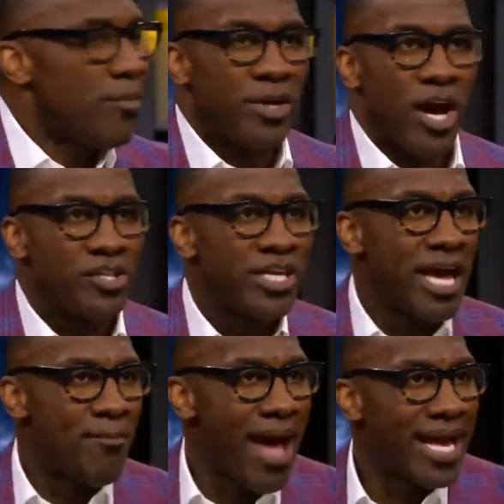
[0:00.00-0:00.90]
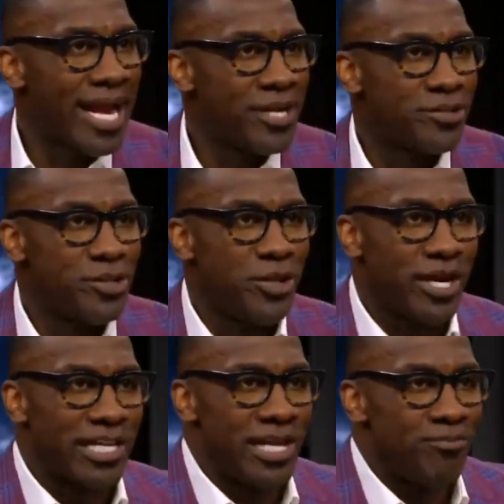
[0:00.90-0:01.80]
Because you get Mike Anderson, you
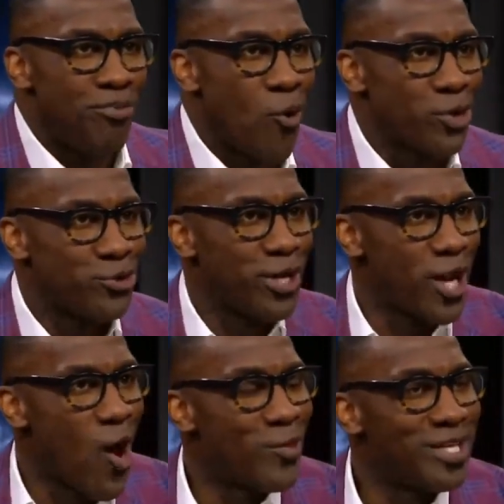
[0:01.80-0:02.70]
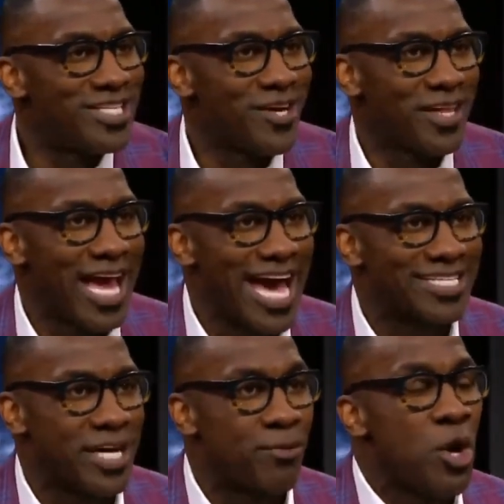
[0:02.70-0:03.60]
get Clinton Portis, you get all these other guys,
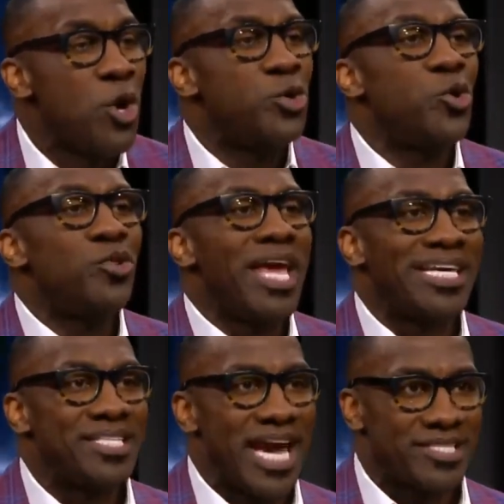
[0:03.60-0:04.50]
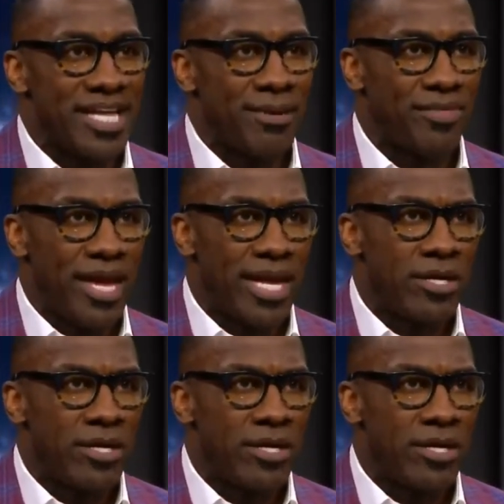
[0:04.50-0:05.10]
Skip, doing the exact same thing.